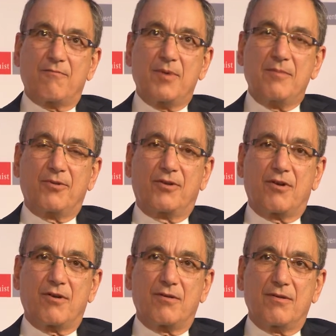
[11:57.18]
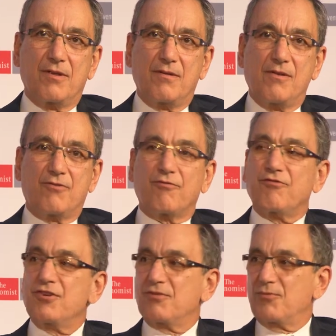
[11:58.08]
people are
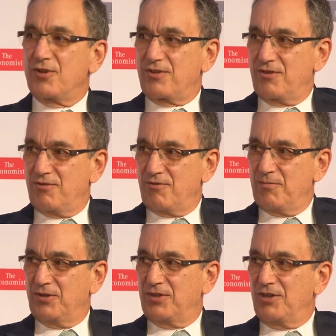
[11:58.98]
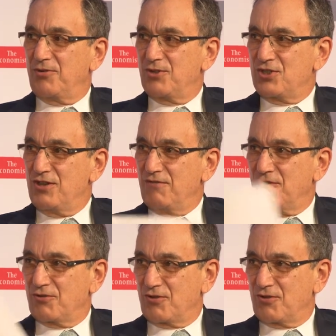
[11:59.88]
interfered with in their ability to achieve those